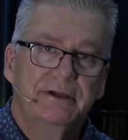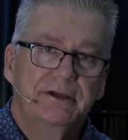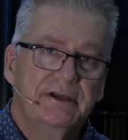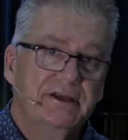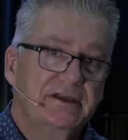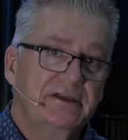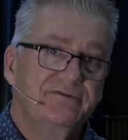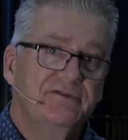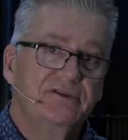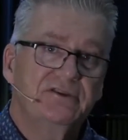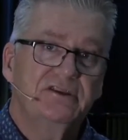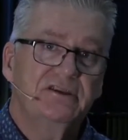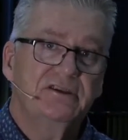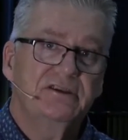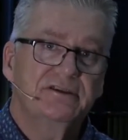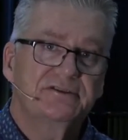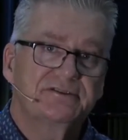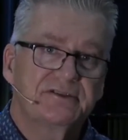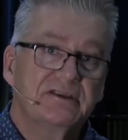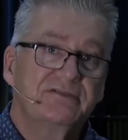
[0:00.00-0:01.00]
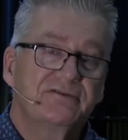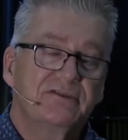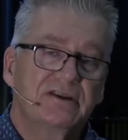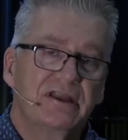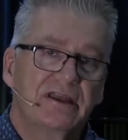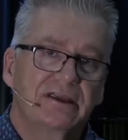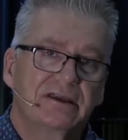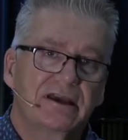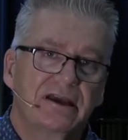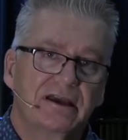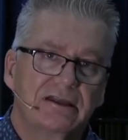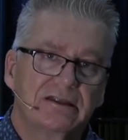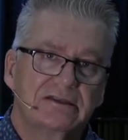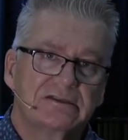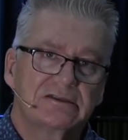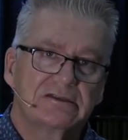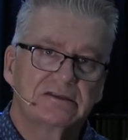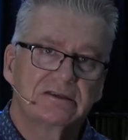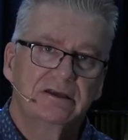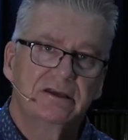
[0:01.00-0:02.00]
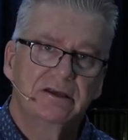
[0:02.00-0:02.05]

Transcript: even years, even decades,